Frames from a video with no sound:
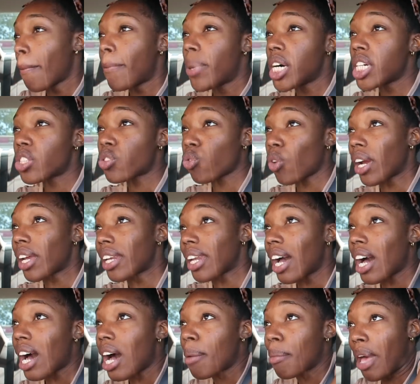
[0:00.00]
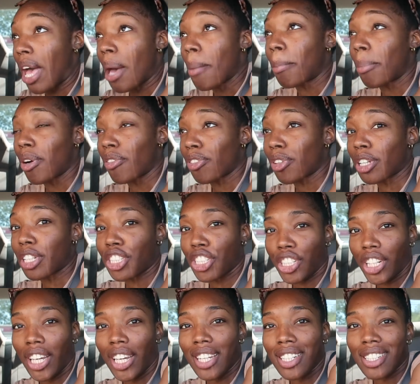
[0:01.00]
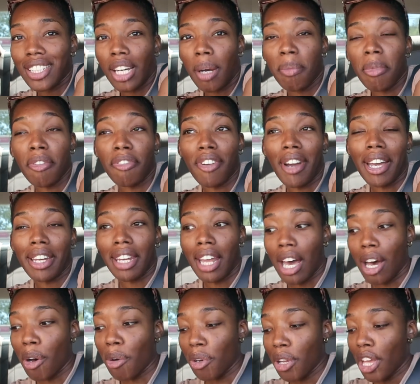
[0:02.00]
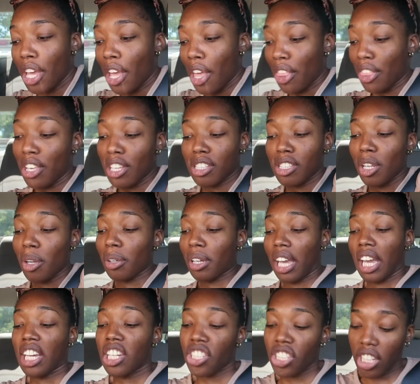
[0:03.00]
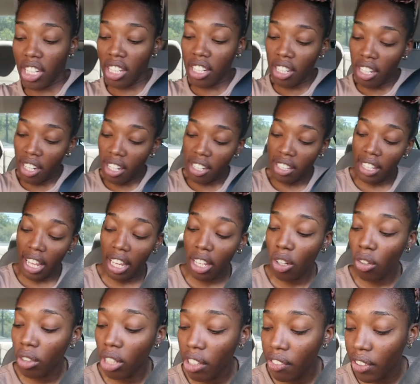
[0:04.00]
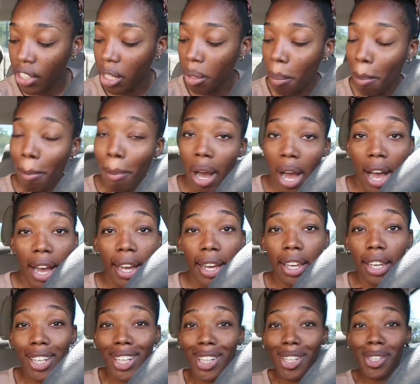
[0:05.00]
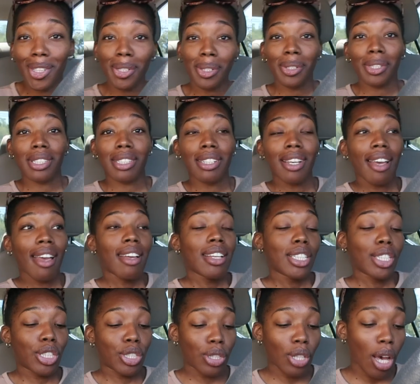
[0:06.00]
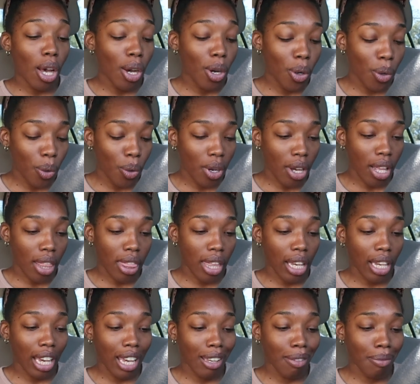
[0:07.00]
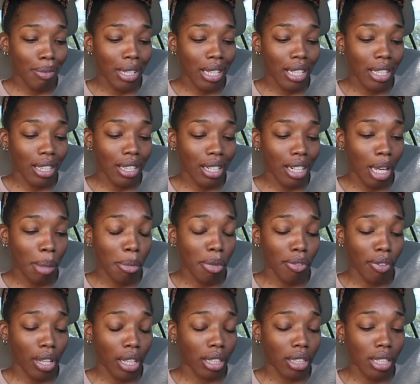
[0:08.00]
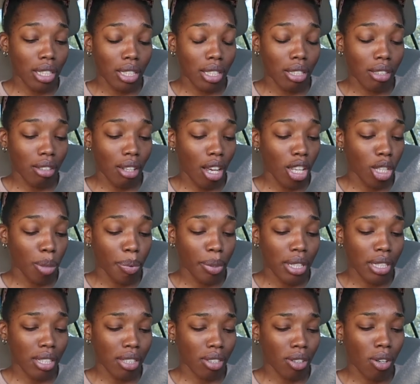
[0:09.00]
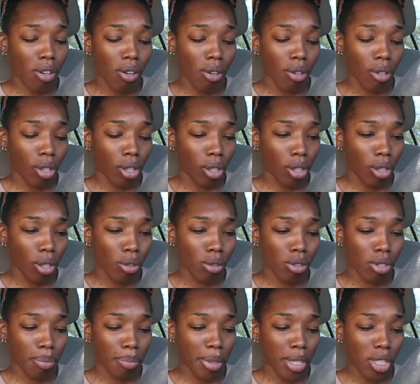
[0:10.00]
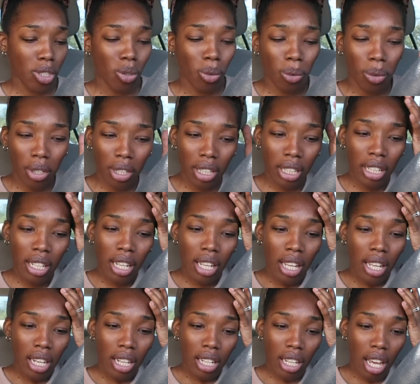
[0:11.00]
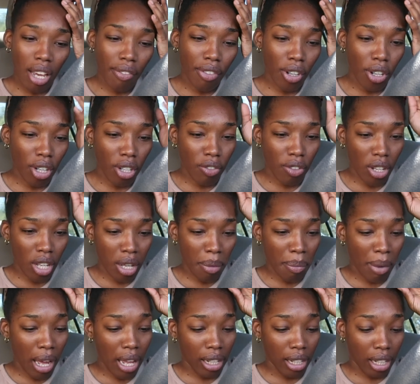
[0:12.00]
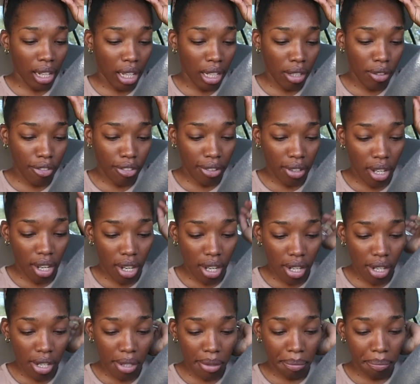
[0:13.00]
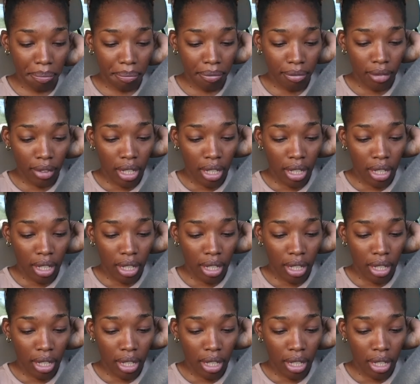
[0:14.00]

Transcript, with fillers: But right now I'm at Buffalo Exchange. Come to find out, this location, they don't even buy clothes. So they gave me the name of like this other place that's called Clothes Mentor. Never heard of it in my life. Um,